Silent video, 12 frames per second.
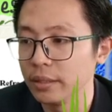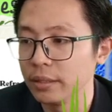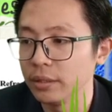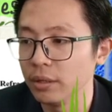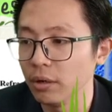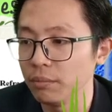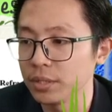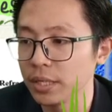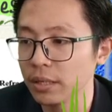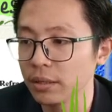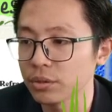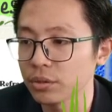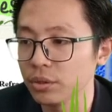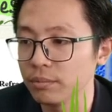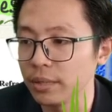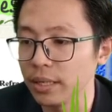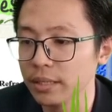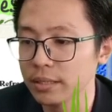The object also you
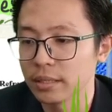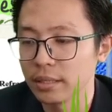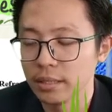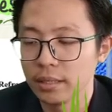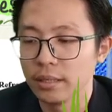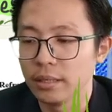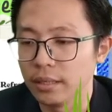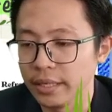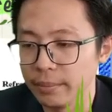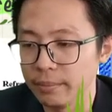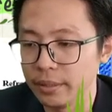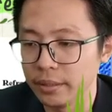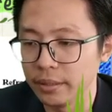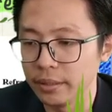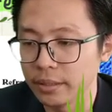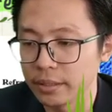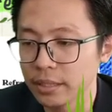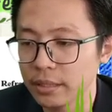must label.
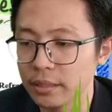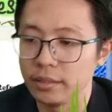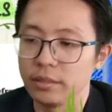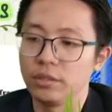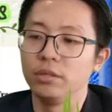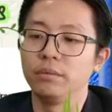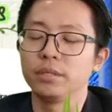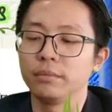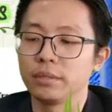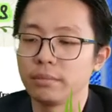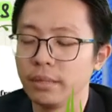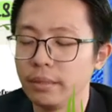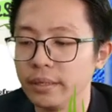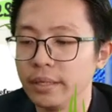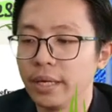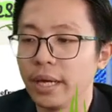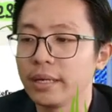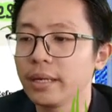Understand or not? Your object must be labeled. And then